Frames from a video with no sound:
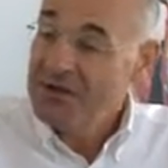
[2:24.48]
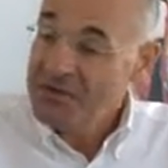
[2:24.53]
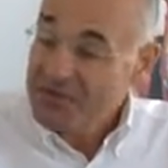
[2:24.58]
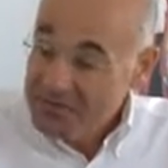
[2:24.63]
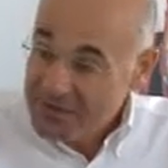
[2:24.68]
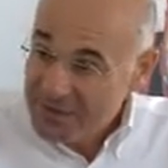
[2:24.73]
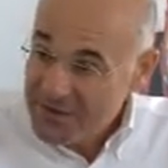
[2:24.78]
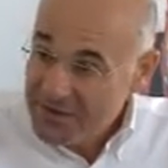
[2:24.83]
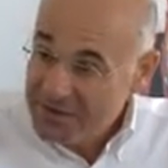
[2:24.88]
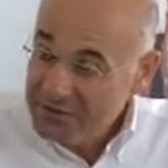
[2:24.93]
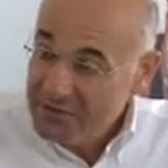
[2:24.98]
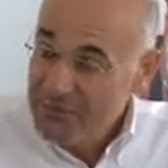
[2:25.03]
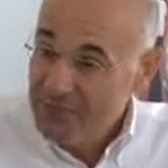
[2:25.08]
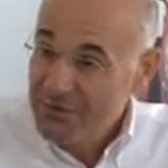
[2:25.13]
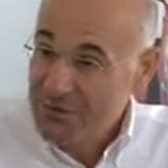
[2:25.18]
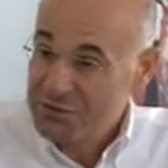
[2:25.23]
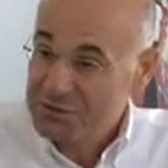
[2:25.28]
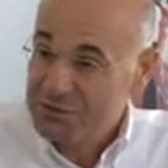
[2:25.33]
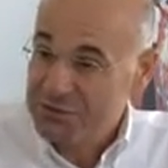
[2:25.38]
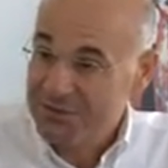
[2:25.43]
Third
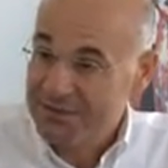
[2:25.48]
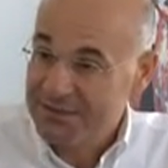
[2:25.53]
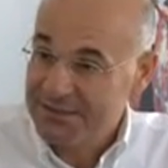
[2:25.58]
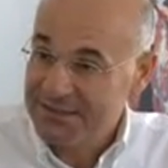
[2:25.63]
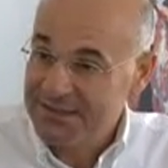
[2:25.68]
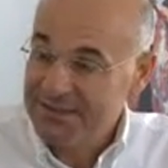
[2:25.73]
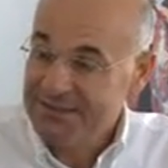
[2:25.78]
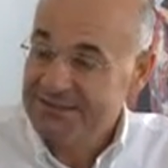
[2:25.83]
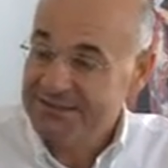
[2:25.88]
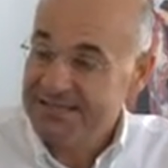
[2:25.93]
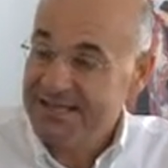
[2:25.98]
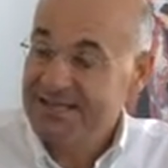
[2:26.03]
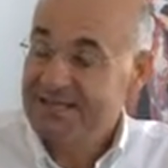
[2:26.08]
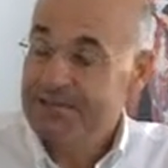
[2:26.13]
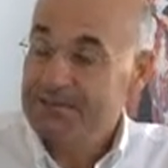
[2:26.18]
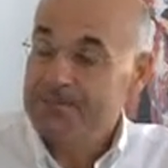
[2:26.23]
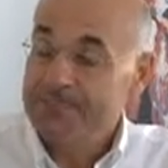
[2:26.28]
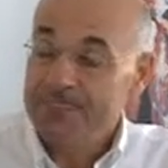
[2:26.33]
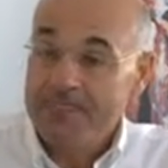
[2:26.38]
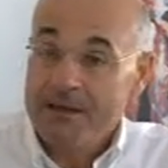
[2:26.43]
opportunity is
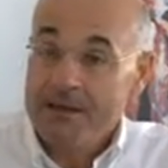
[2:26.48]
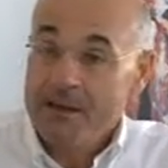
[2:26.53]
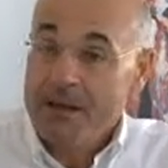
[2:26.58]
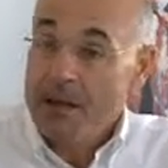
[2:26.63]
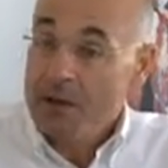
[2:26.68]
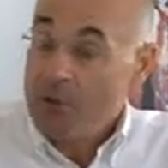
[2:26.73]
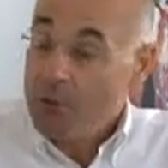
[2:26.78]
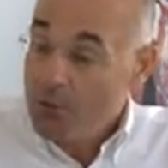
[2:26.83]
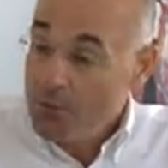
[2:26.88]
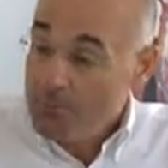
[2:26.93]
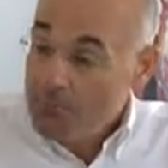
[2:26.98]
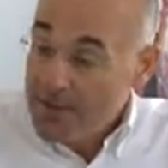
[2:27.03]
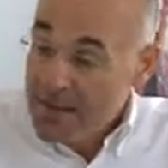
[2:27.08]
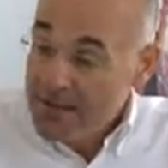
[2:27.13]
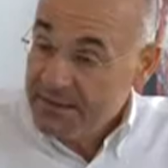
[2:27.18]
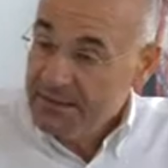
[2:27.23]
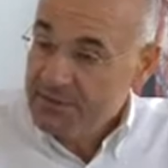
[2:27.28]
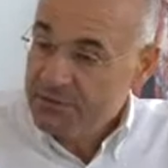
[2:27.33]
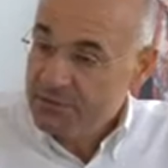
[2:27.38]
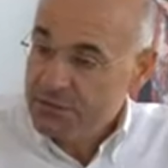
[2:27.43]
that
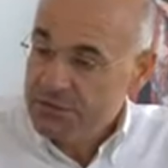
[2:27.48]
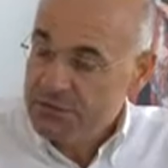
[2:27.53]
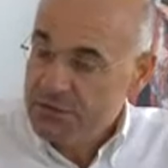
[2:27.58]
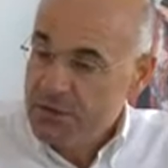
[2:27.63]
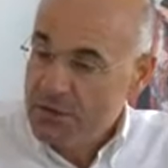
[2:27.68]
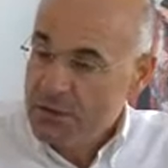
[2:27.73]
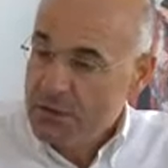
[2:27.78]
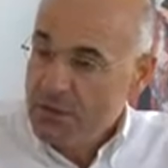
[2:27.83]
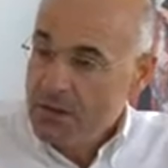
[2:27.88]
competitors